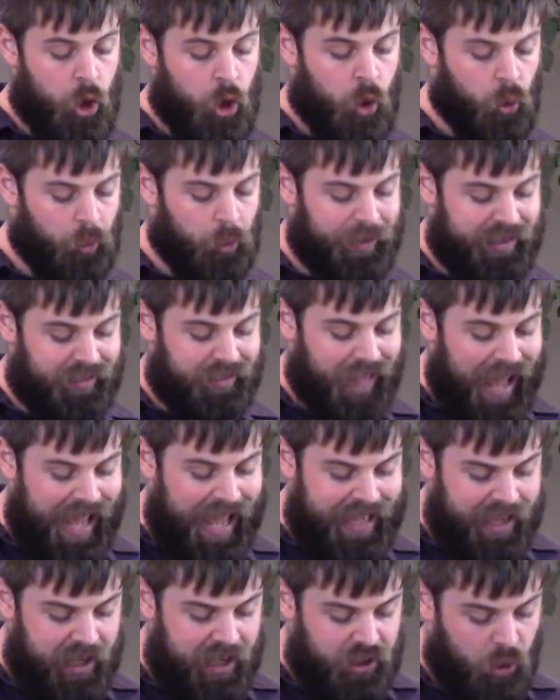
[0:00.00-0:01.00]
who
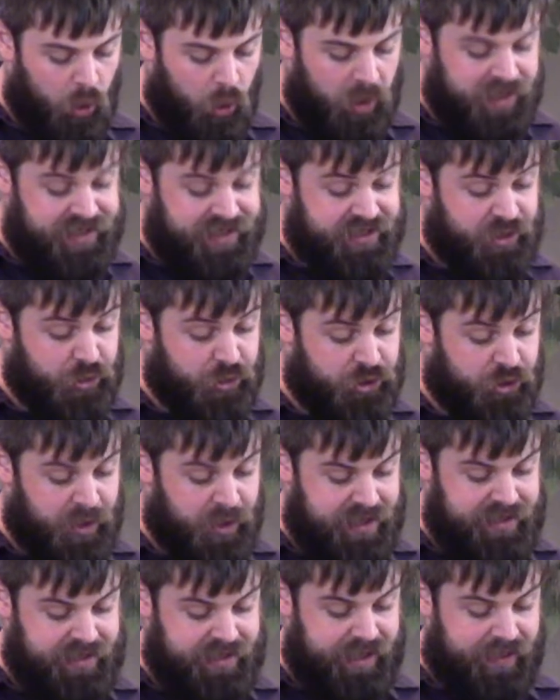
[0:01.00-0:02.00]
rely on horses, who
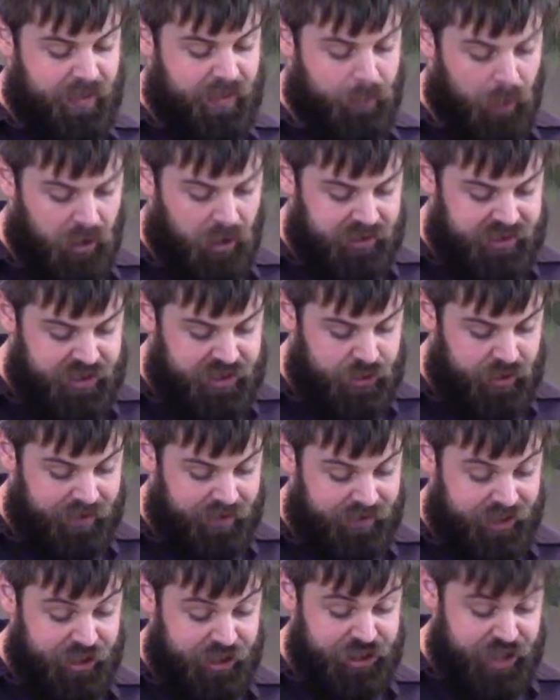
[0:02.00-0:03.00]
trust in the multitude
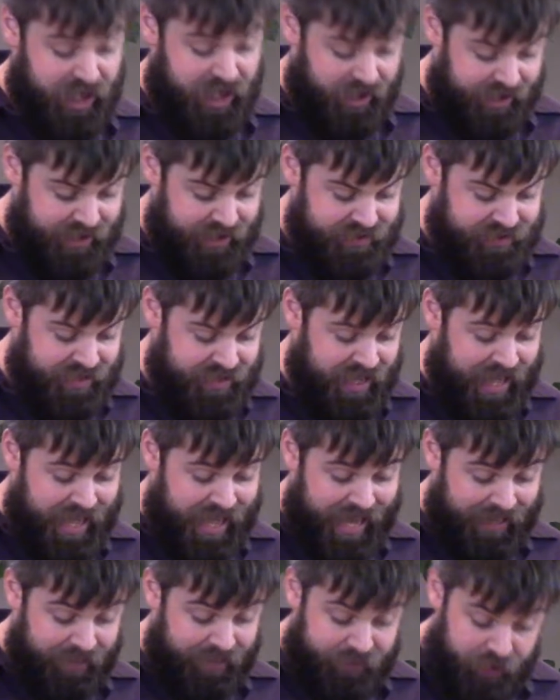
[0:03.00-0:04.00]
of their chariots
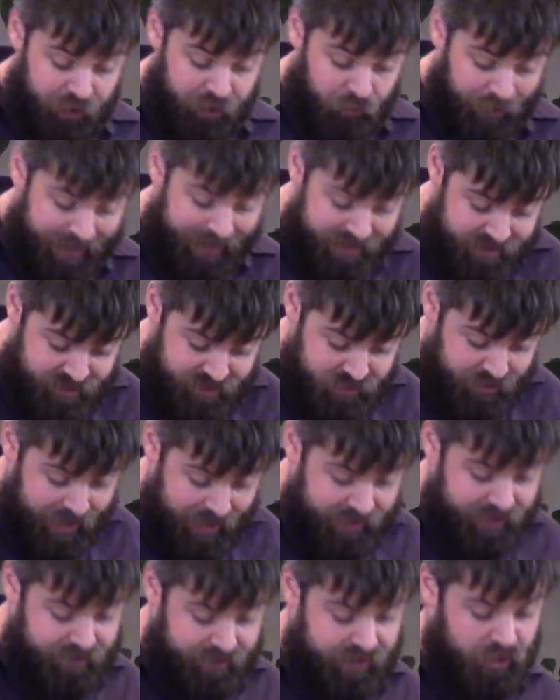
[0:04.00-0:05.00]
and in their great
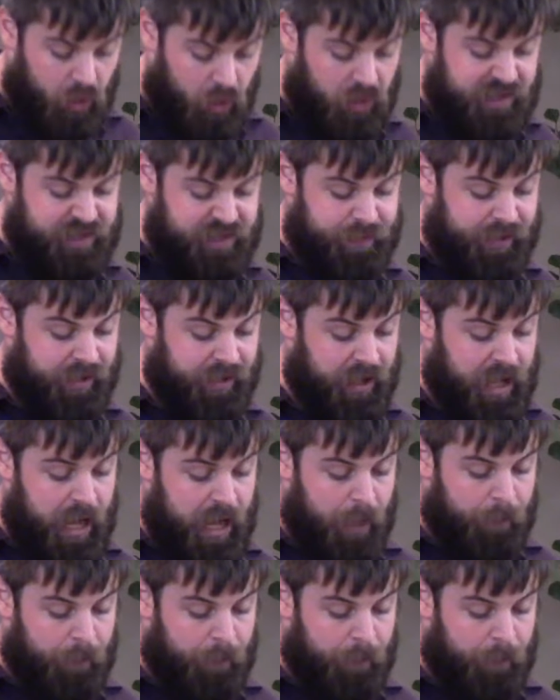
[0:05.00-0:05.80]
strength of their horsemen,